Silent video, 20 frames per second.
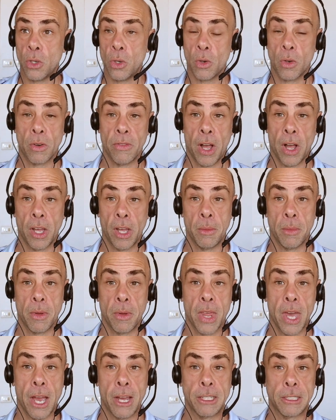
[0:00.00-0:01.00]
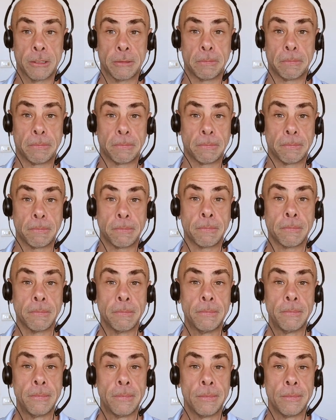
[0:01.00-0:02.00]
or volume of that.
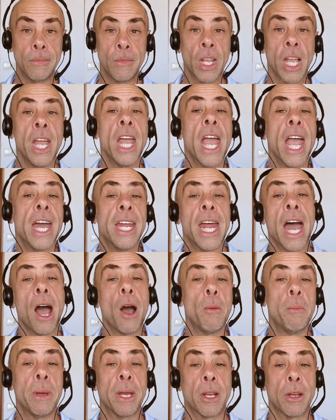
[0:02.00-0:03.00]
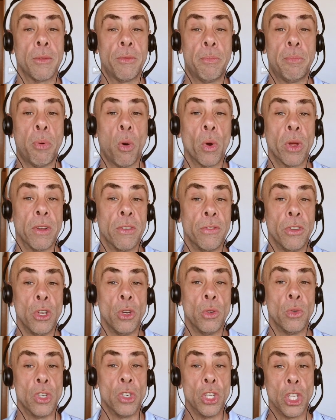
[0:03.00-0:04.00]
And how big a point of view
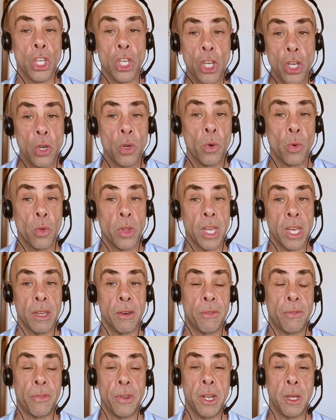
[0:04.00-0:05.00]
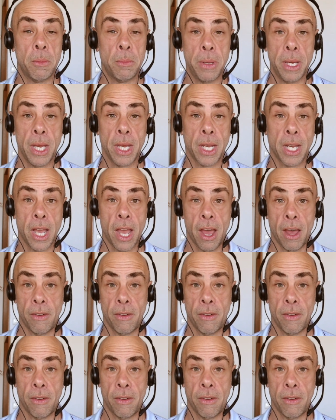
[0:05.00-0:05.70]
do you, the infinite being, have?